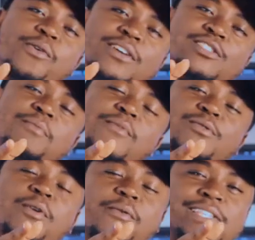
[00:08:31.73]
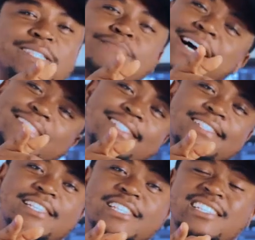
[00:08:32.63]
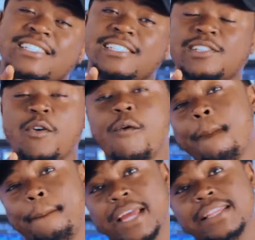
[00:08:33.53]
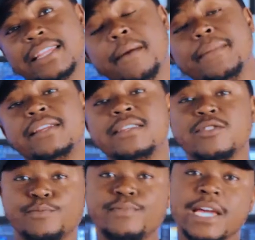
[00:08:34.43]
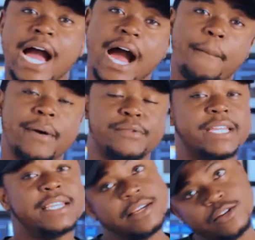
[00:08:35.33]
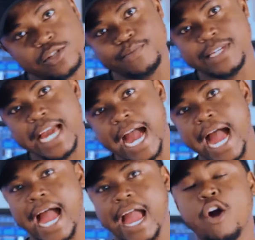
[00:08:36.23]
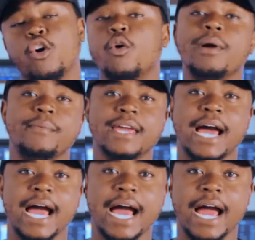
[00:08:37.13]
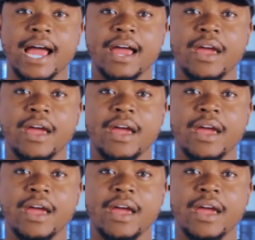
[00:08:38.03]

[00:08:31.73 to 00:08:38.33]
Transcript: it's your boy Cocky Smart. So you pay entertainment news bia, pay trending news bia, and come bia.